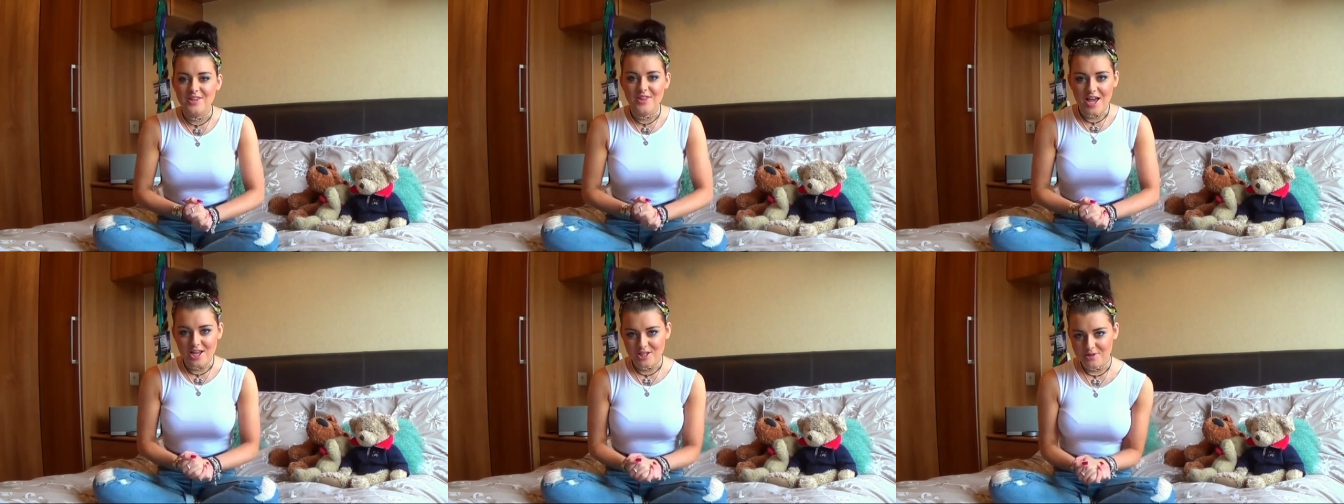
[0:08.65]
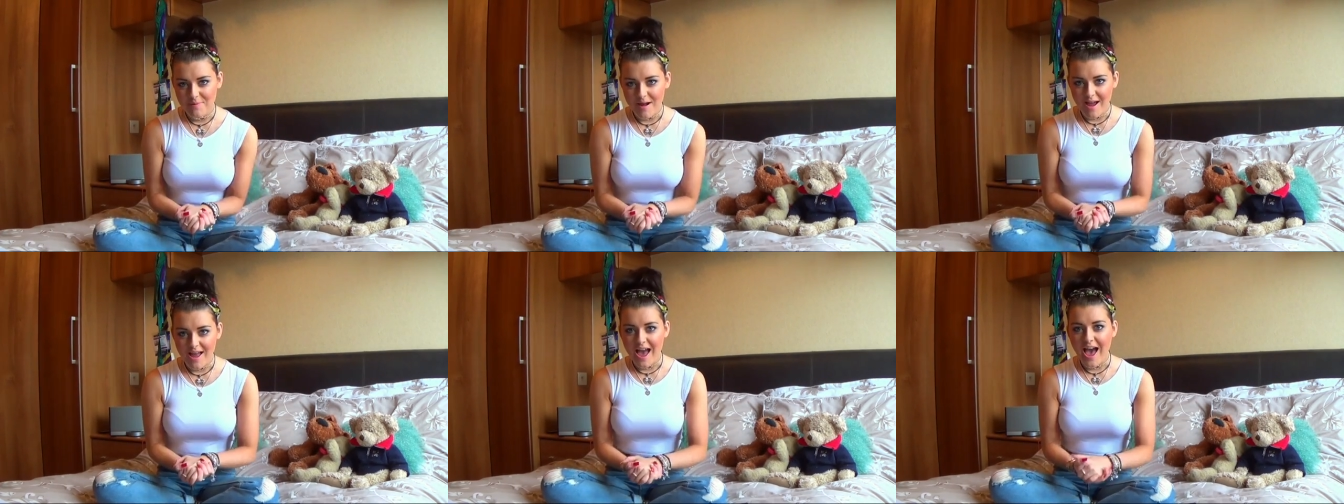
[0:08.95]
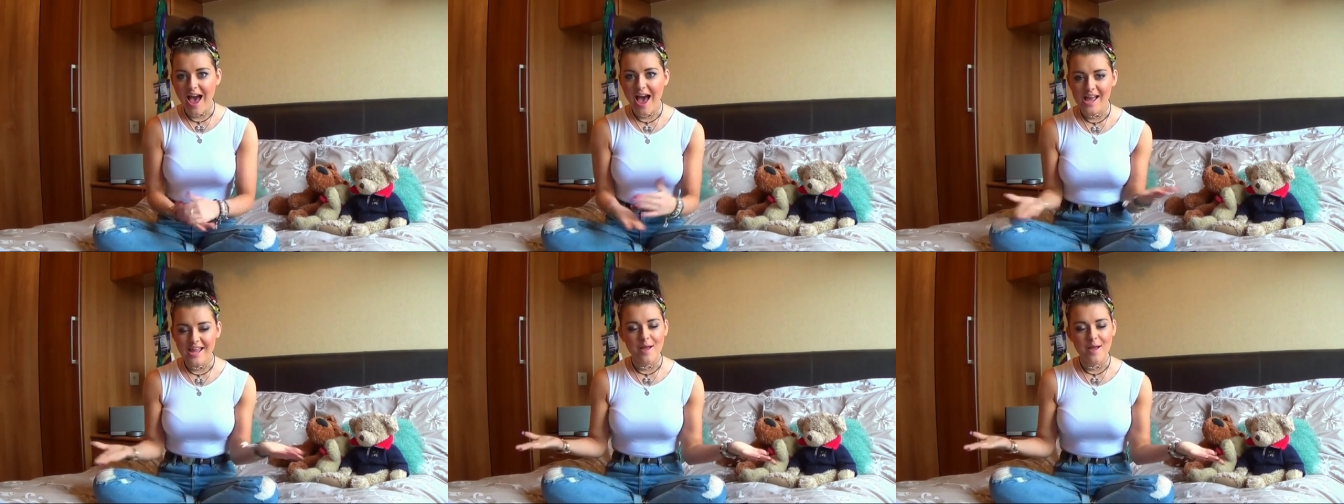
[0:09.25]
that's right,
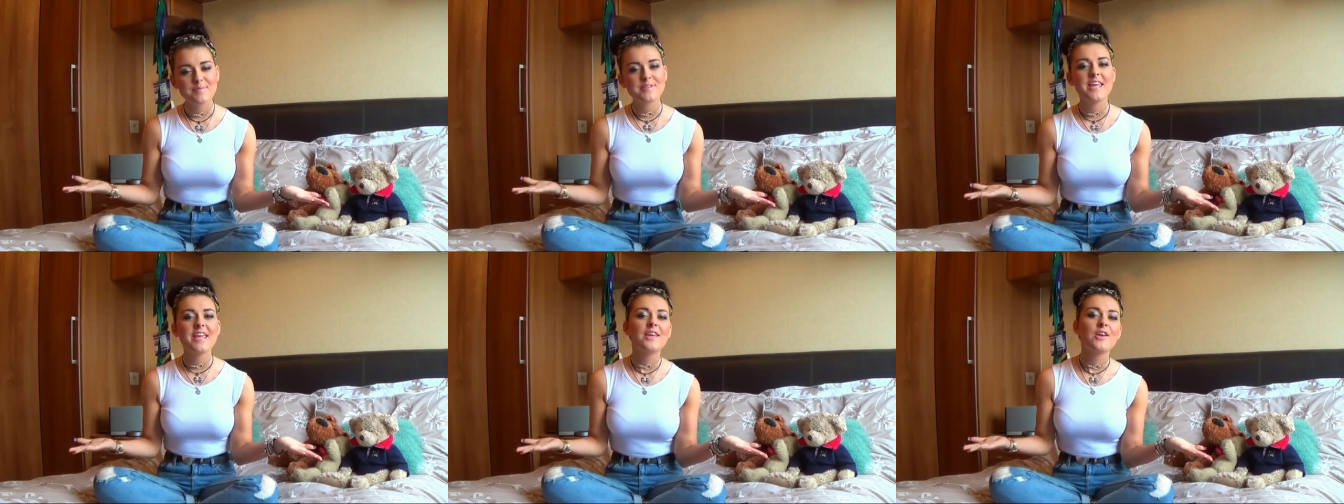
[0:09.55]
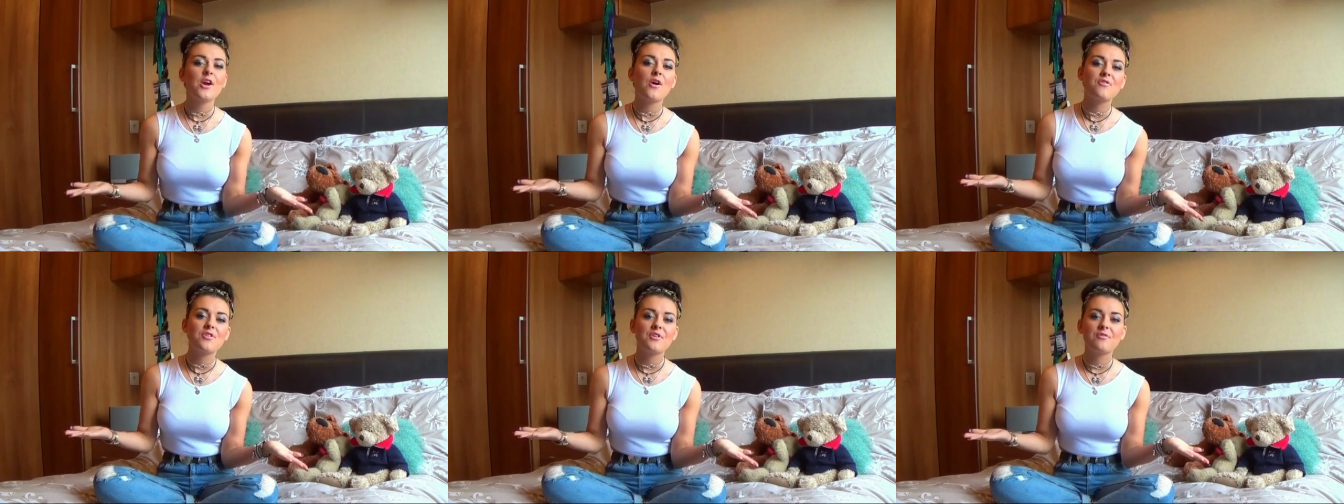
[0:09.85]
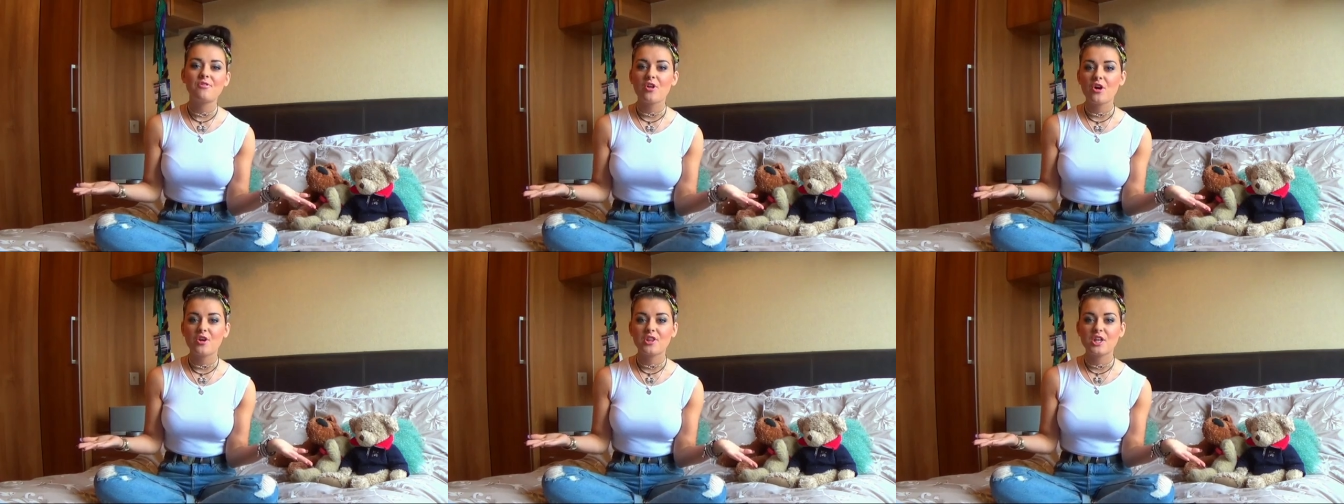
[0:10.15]
I am taking over the
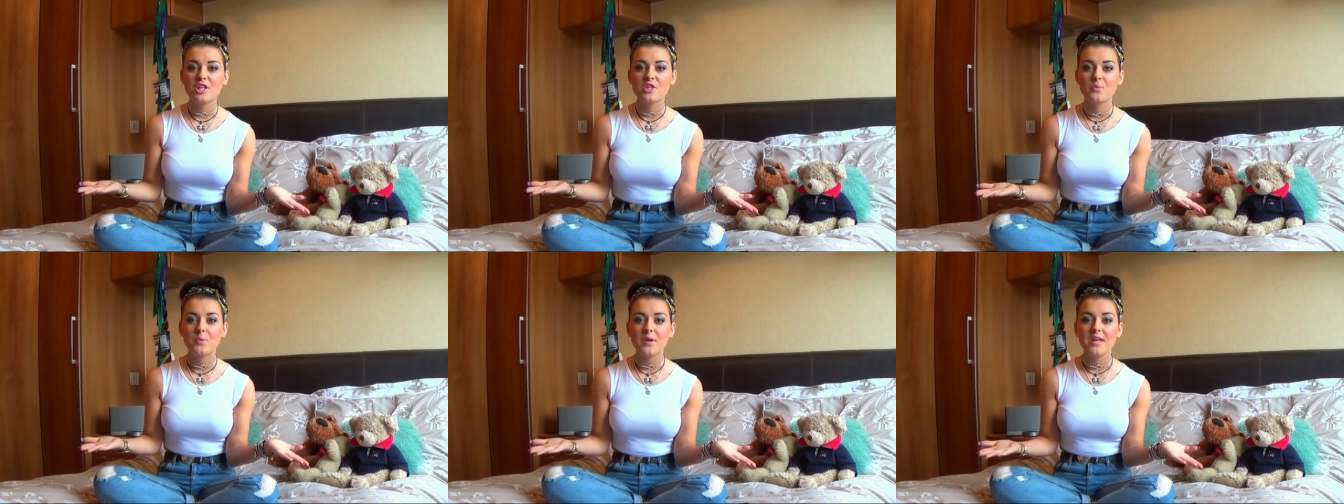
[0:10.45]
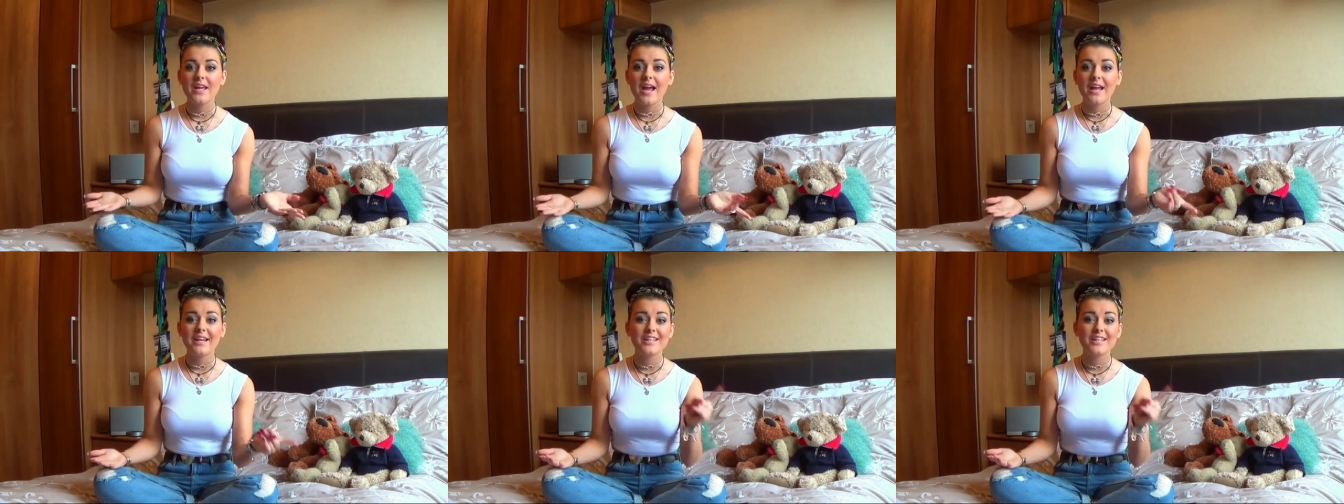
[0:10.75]
vlog this week,